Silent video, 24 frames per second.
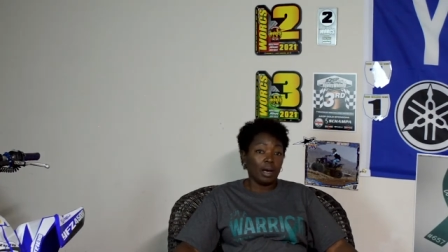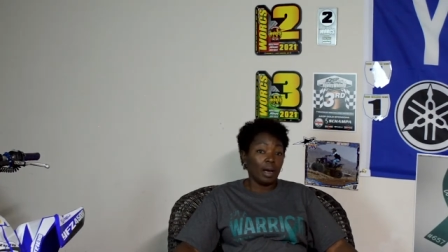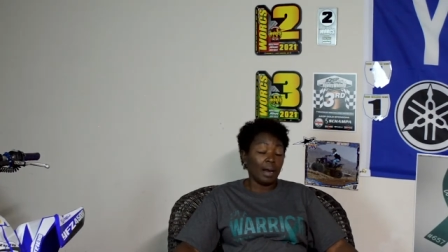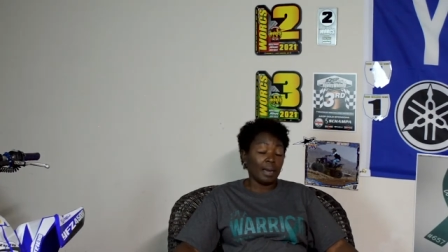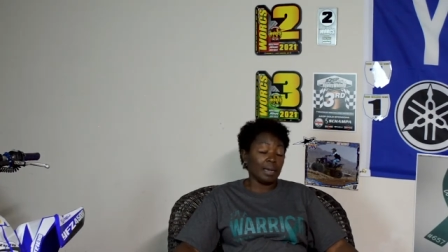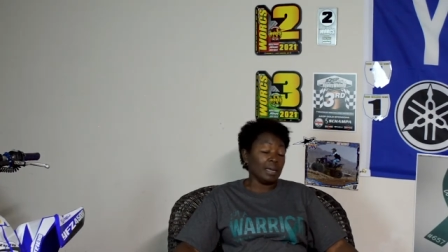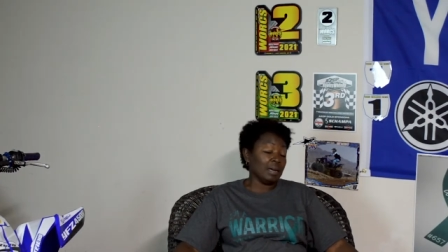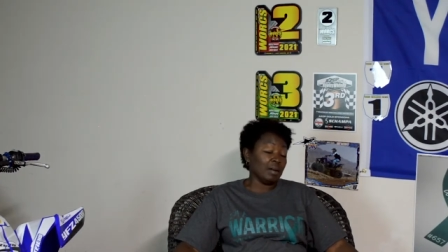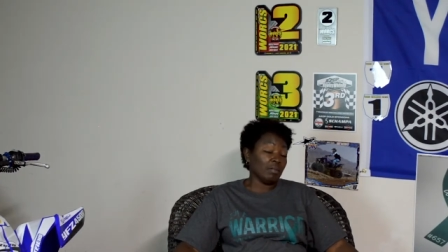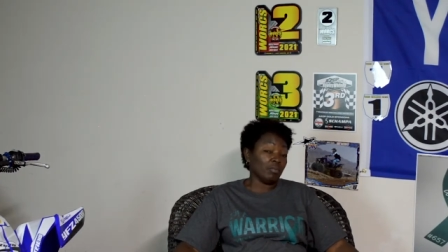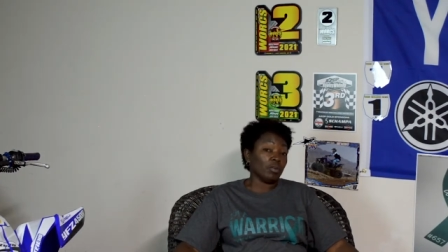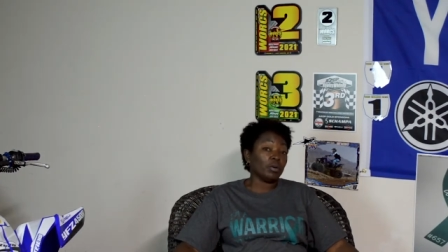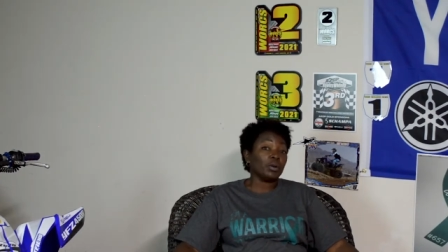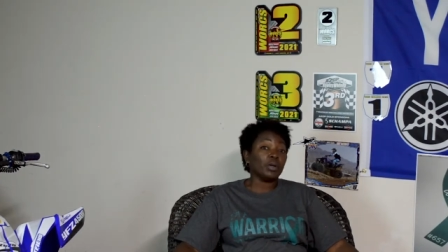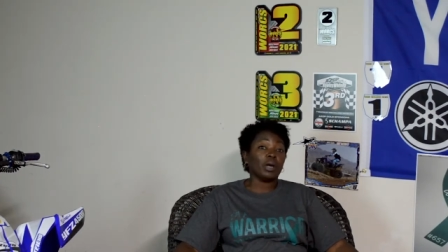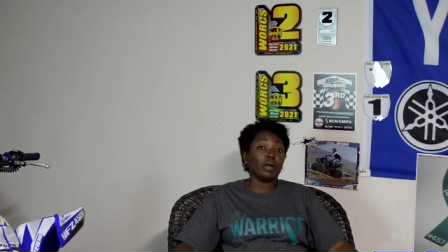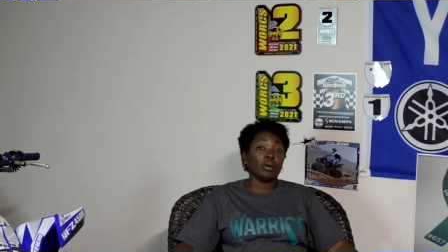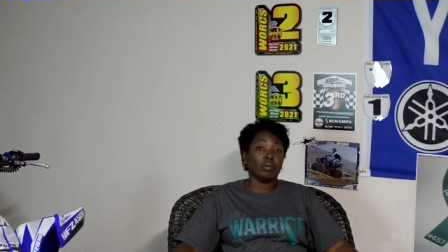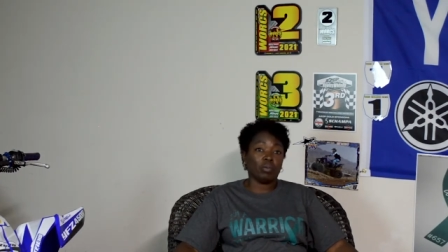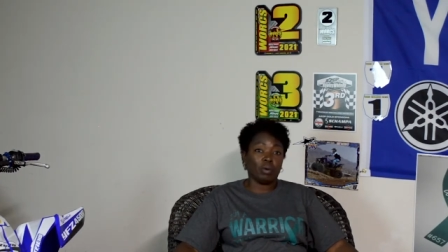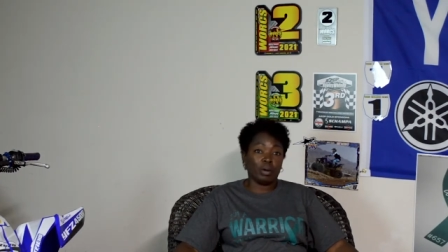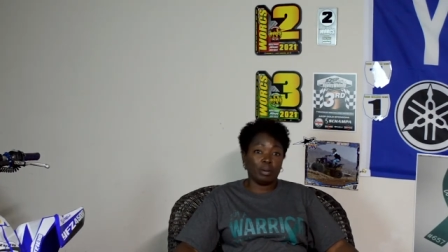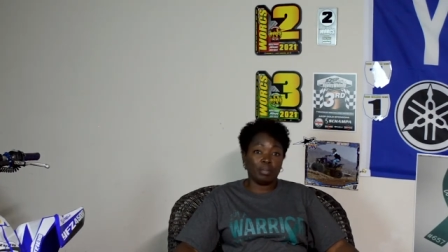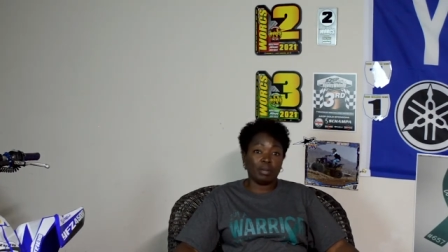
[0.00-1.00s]
I'd never
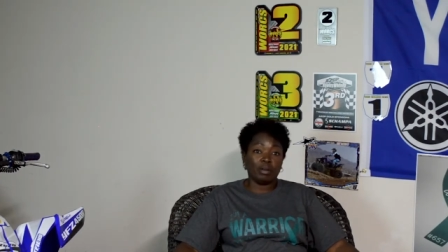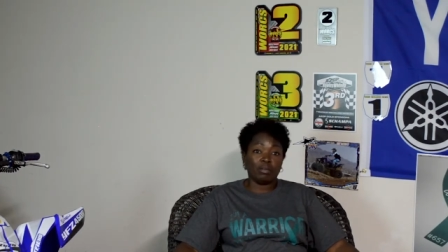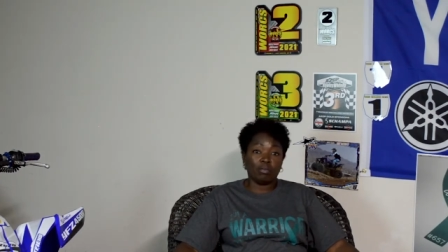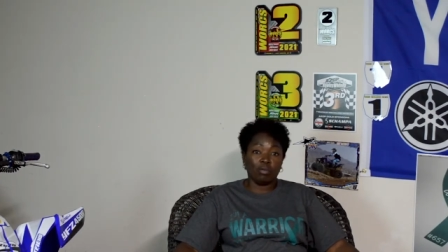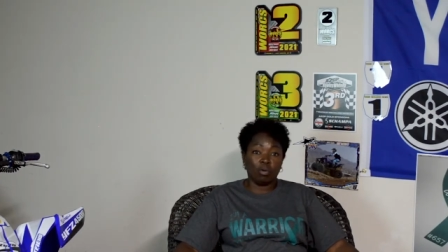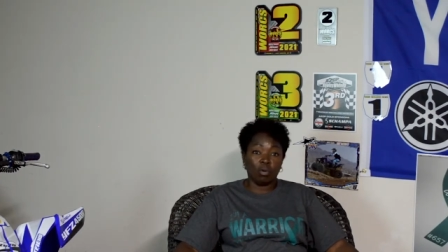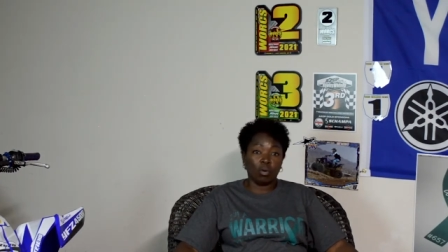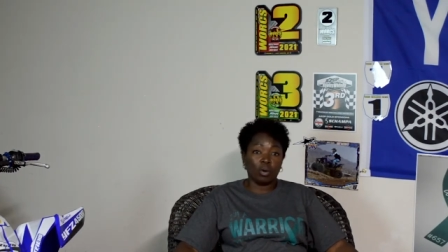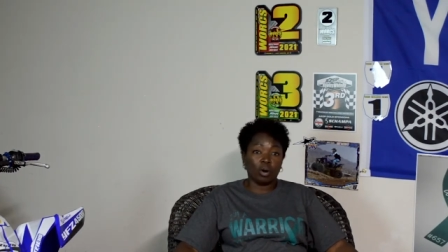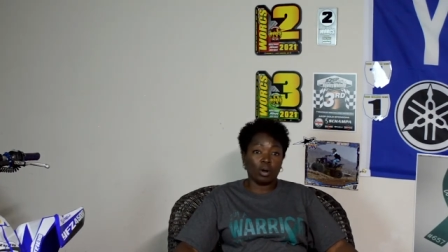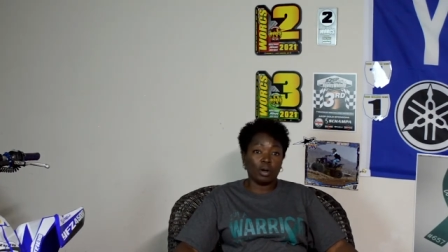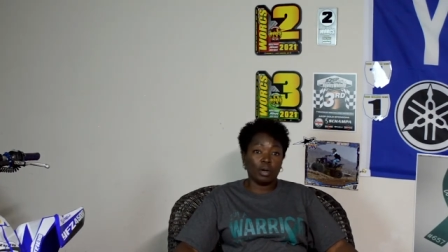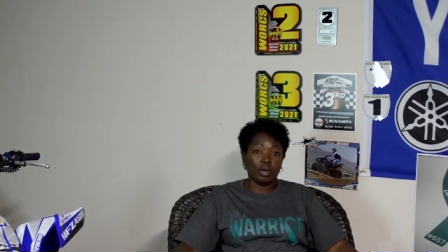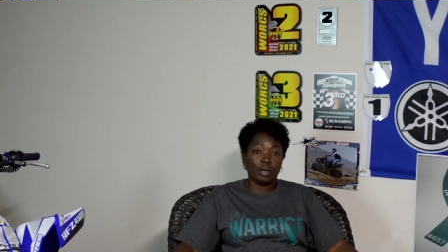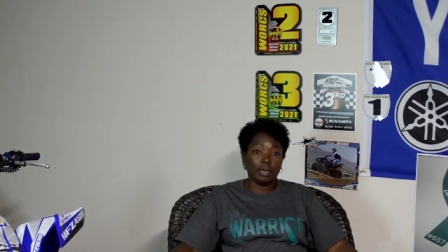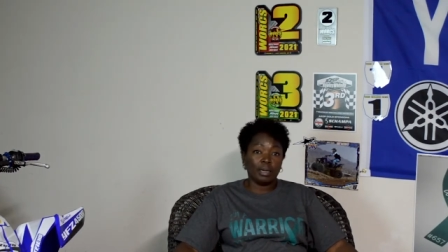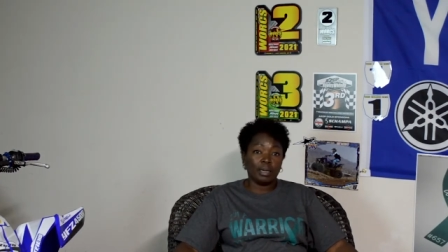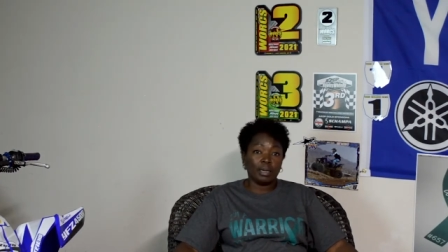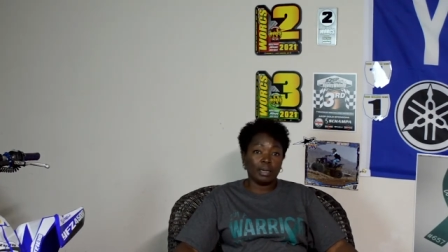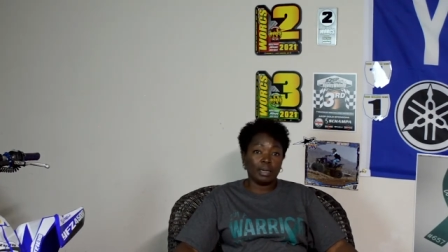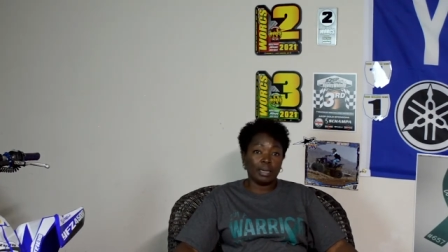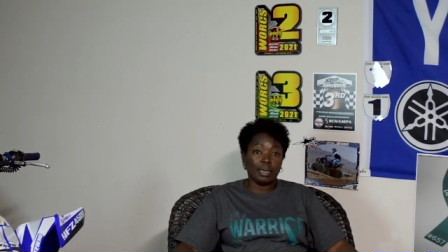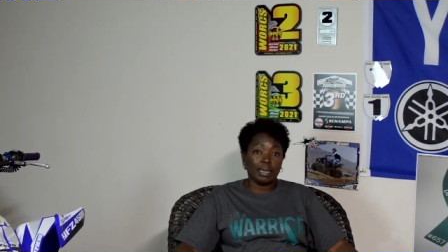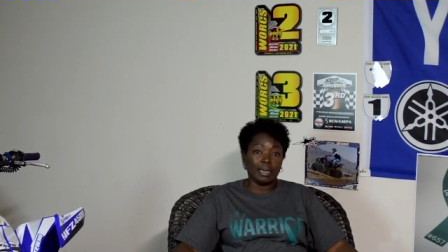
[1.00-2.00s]
done one before,